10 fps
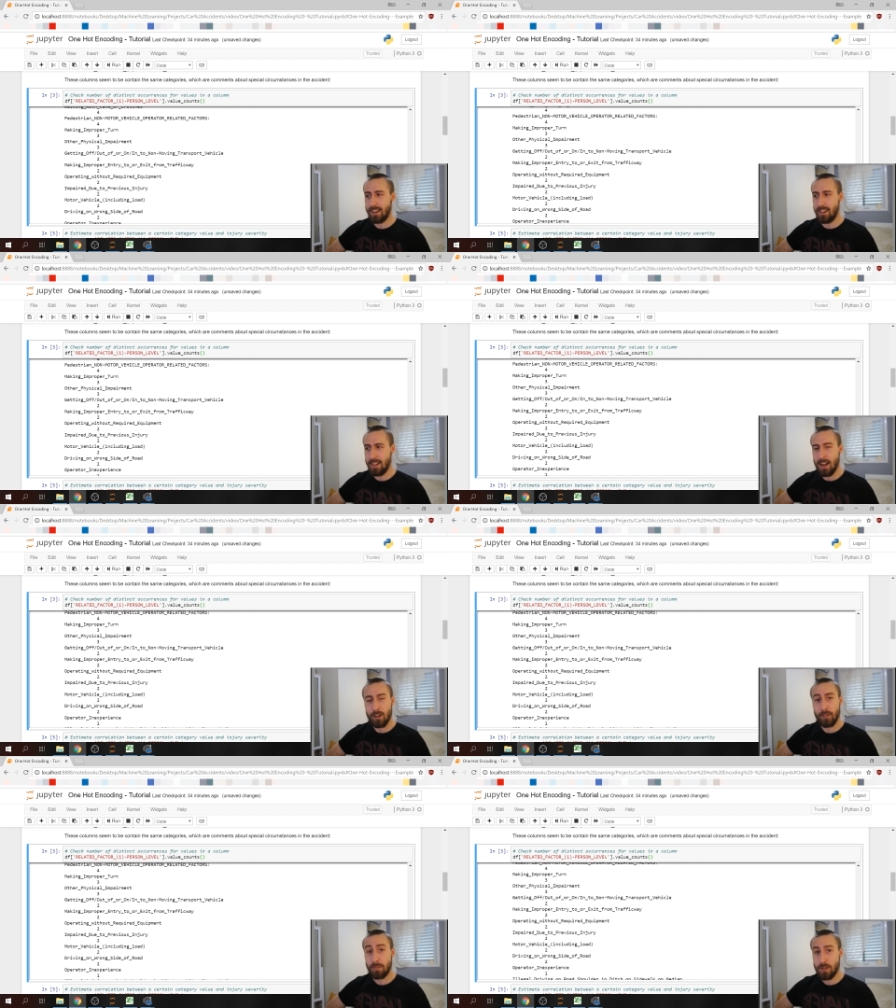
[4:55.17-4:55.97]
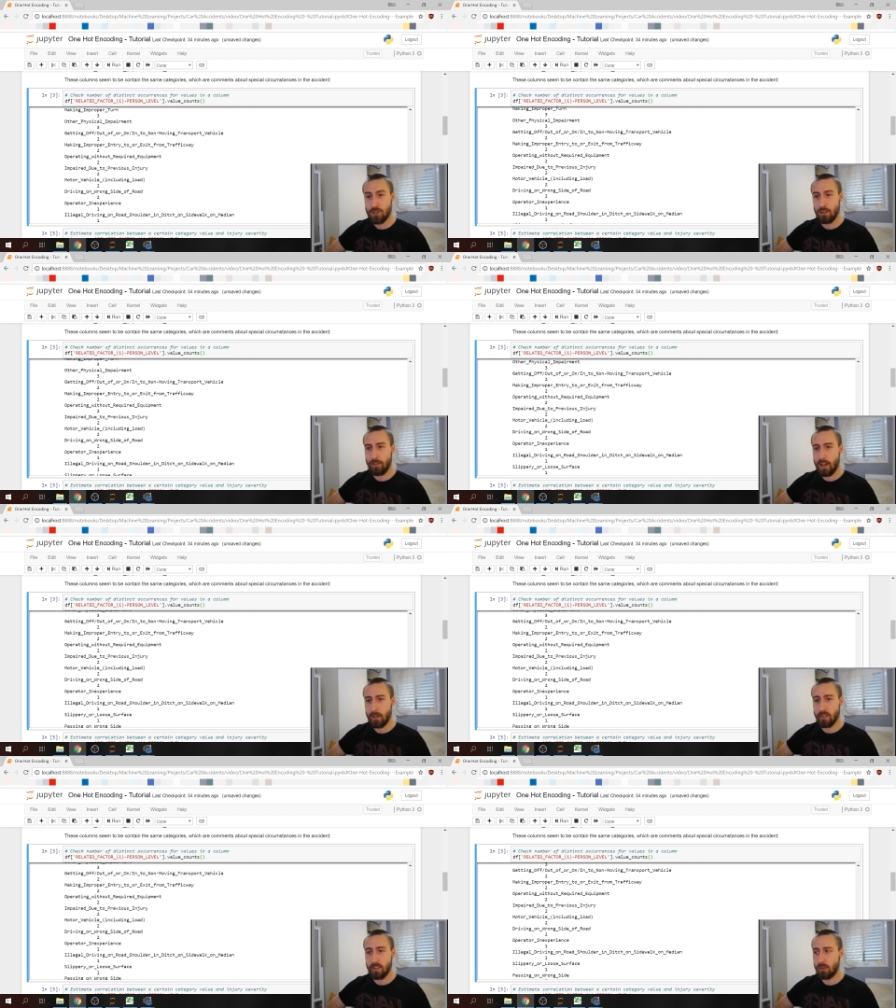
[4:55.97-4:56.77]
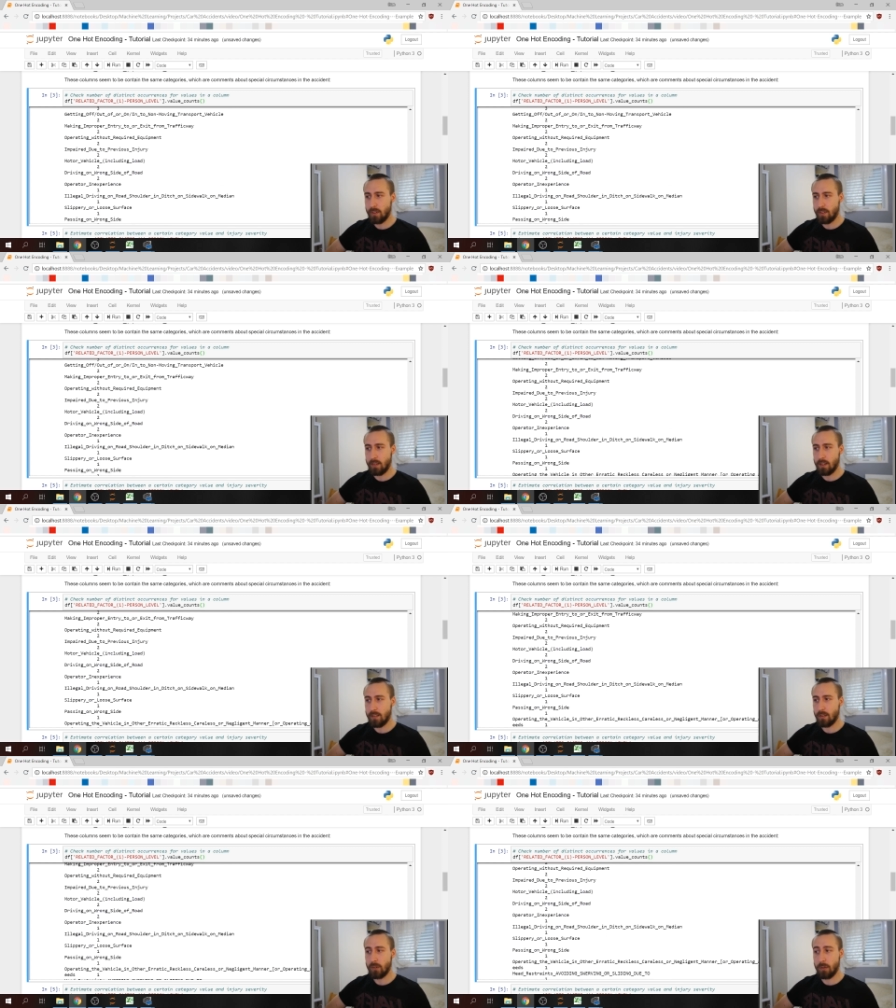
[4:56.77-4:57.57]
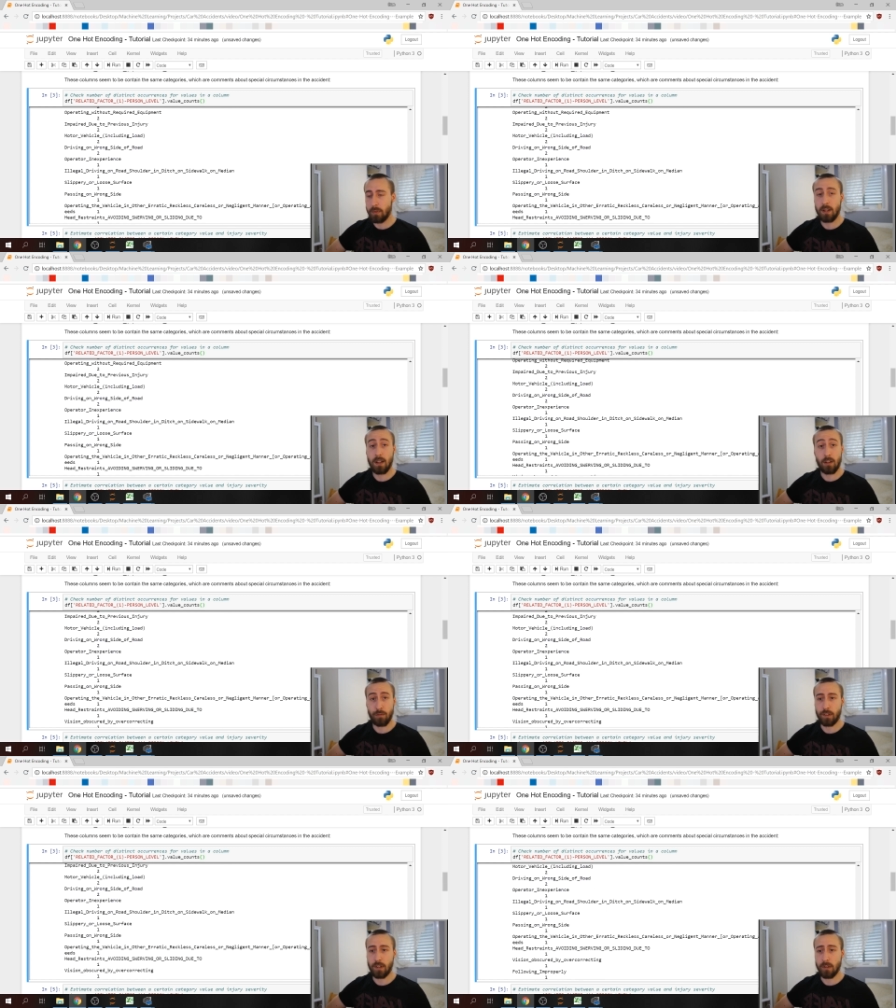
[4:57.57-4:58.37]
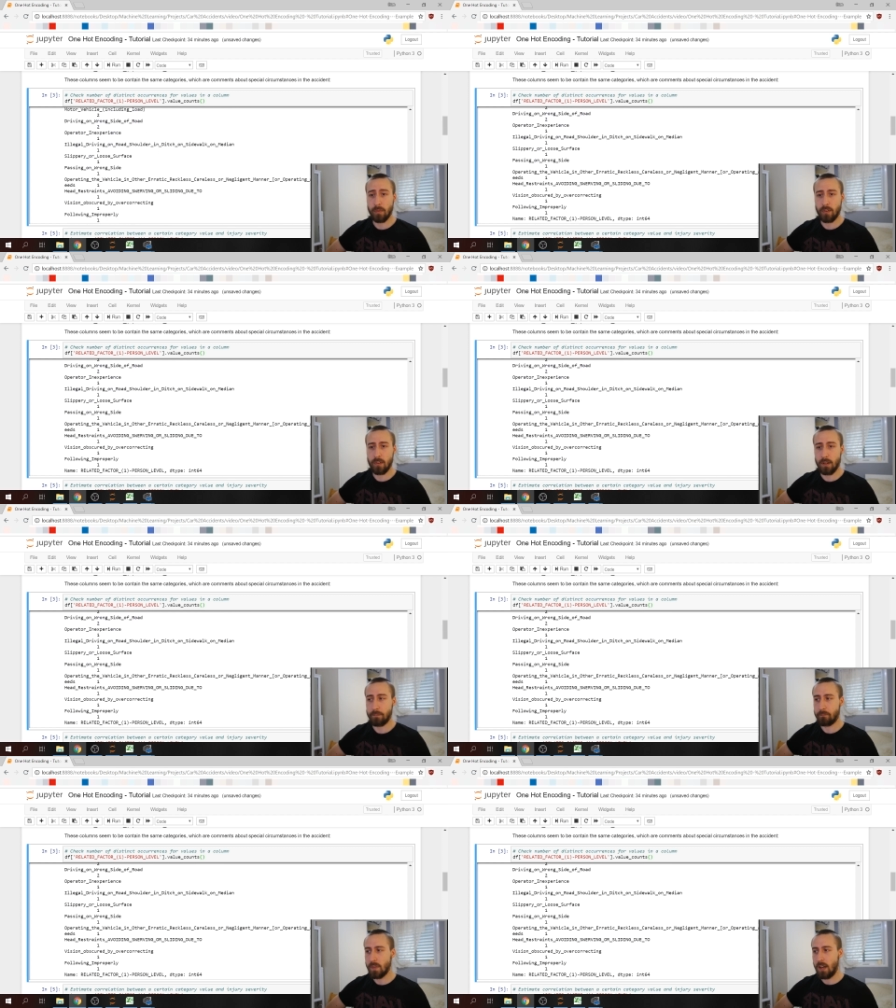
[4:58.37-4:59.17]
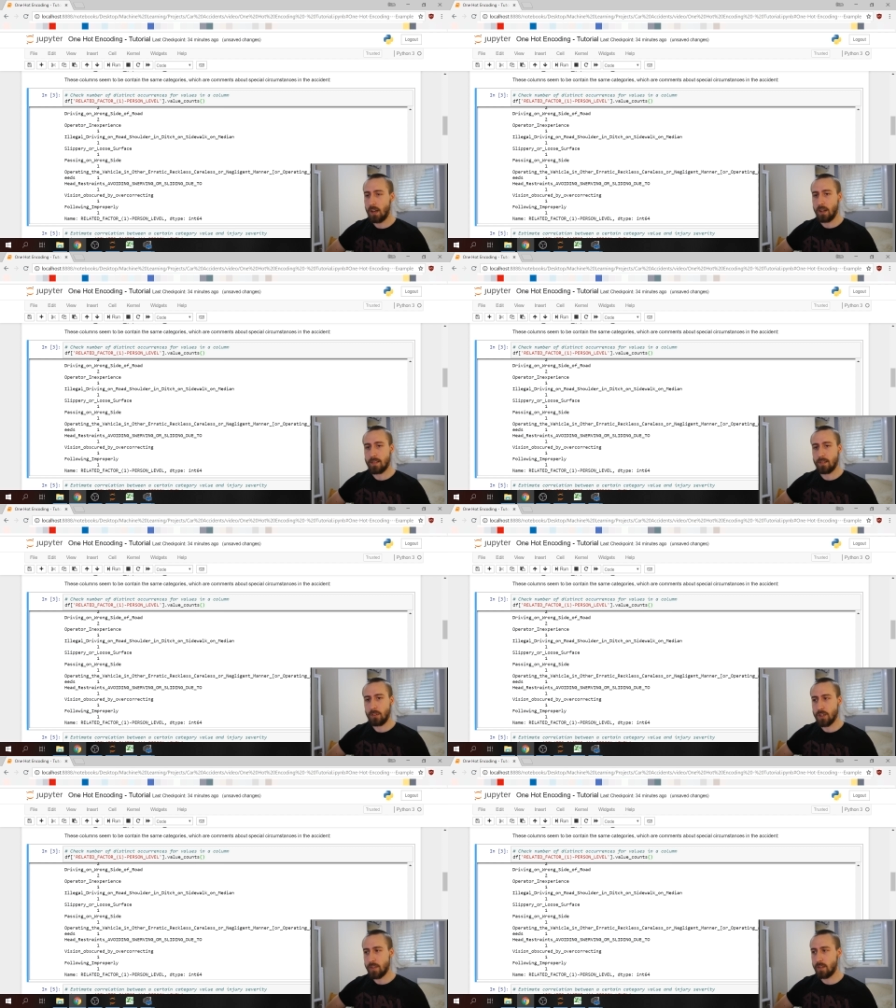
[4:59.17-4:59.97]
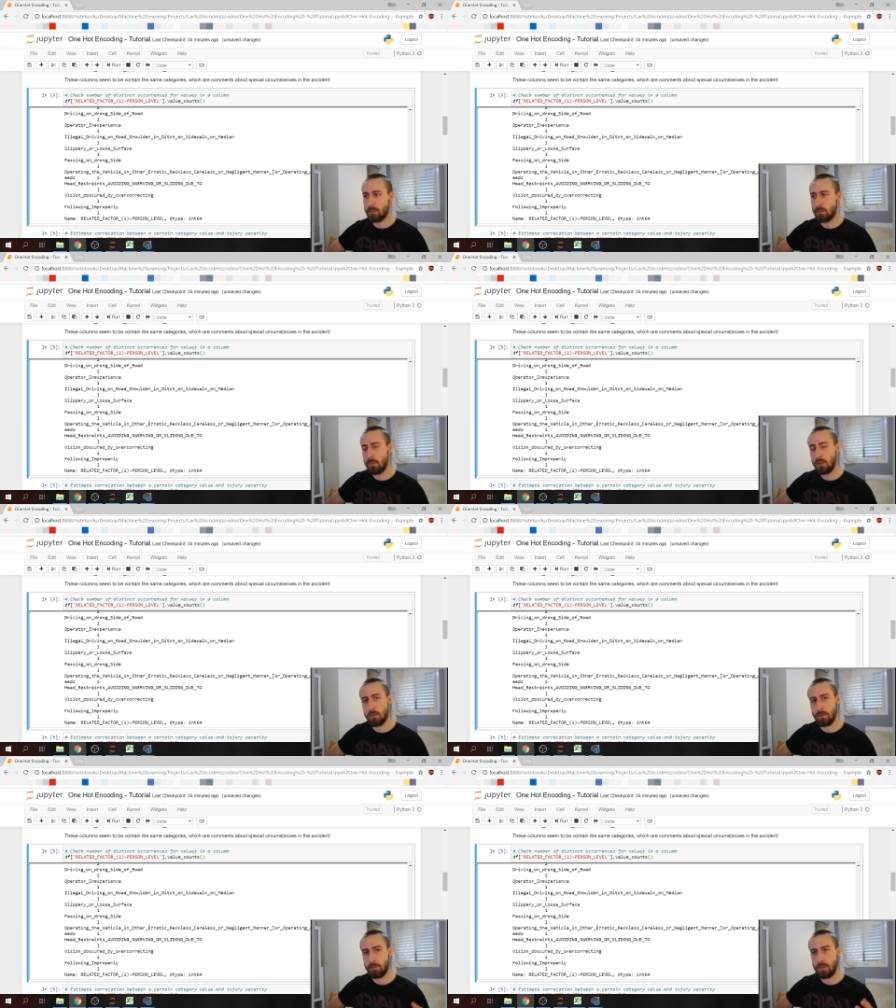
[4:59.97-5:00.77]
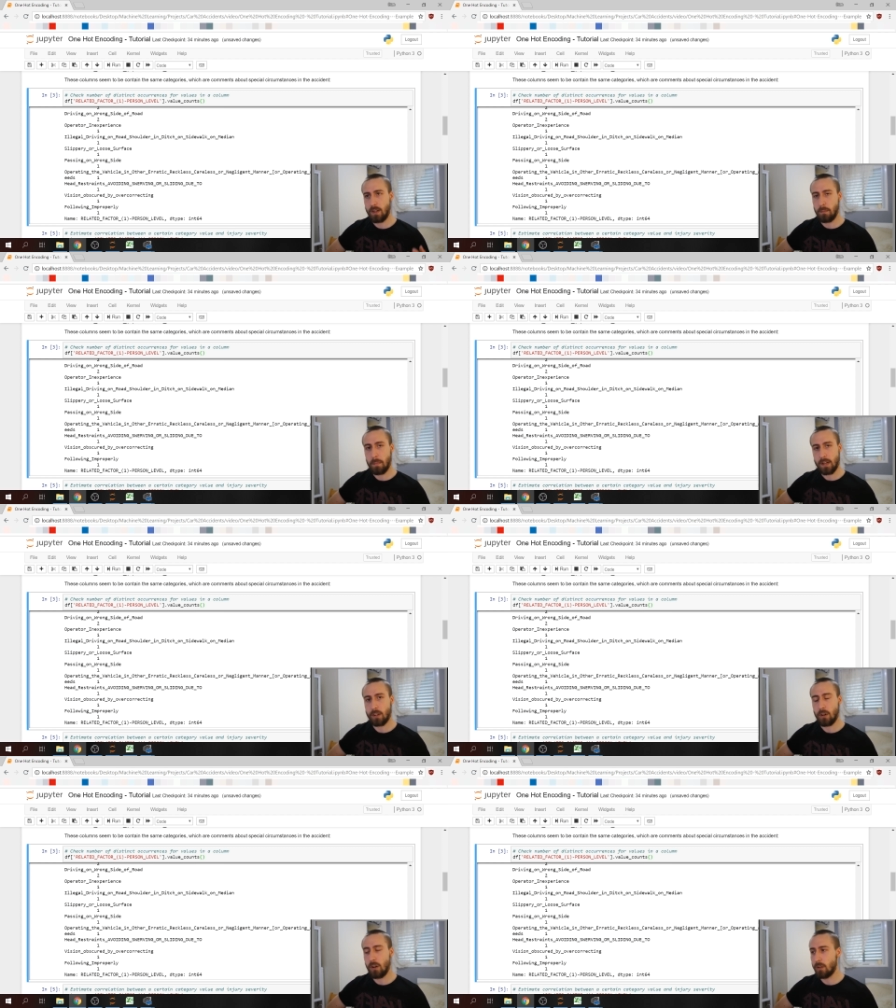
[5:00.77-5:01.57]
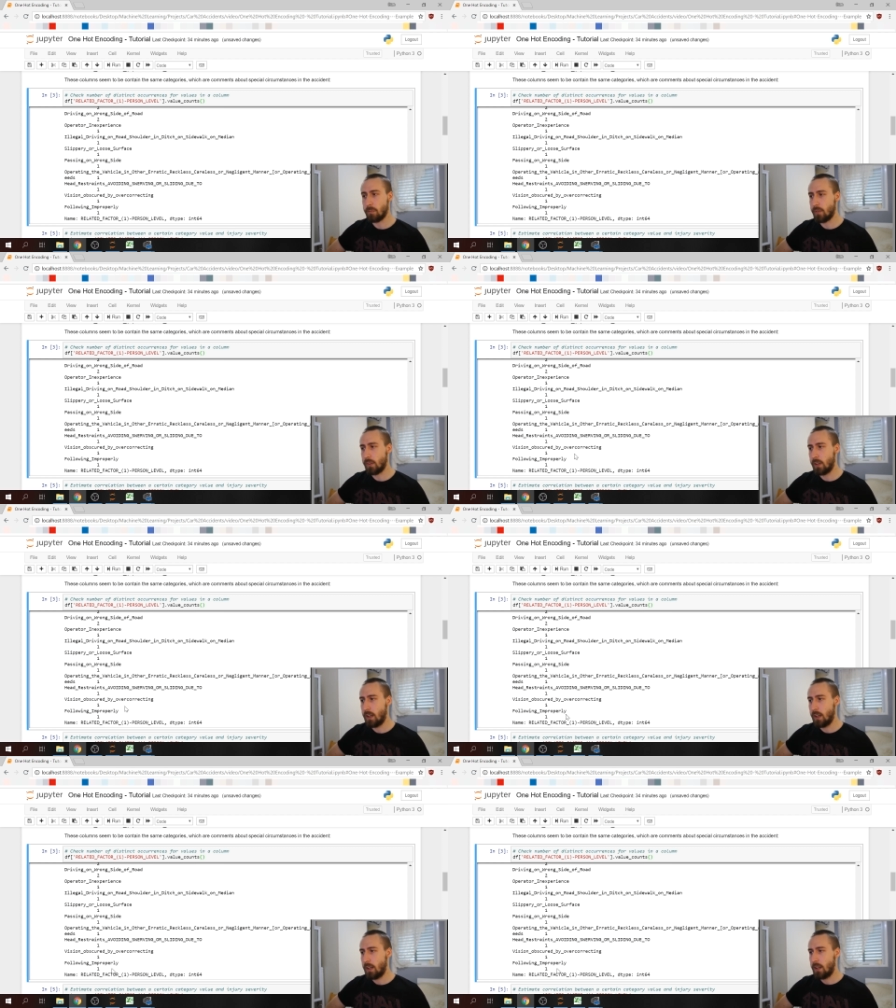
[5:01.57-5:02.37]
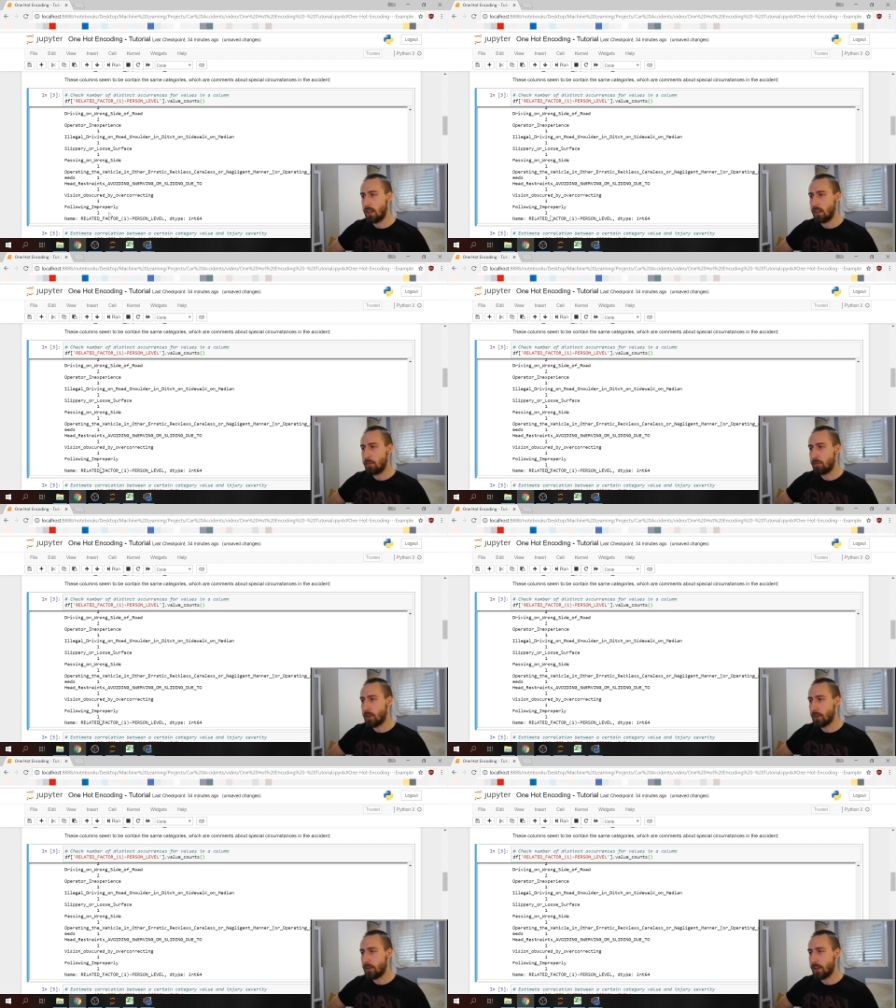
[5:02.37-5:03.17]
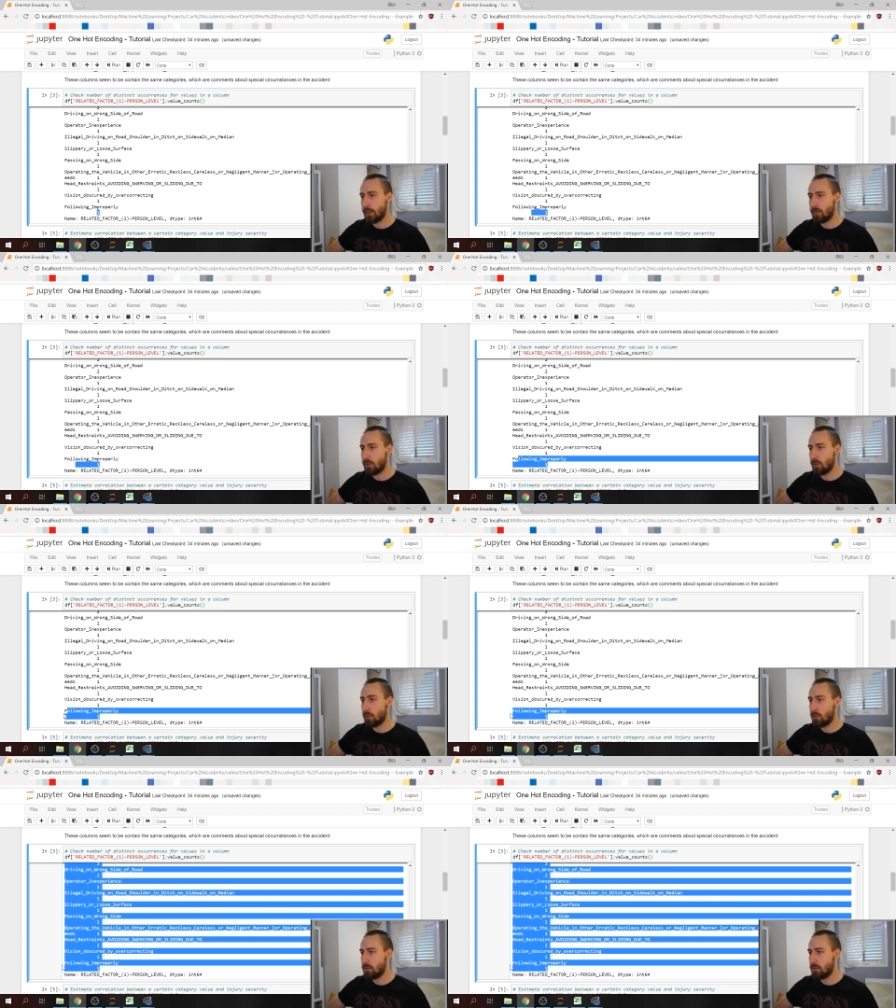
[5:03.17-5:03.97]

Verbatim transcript: a lot of special values that was that is going to be a lot of columns and it's not just the problem of many columns if we are going to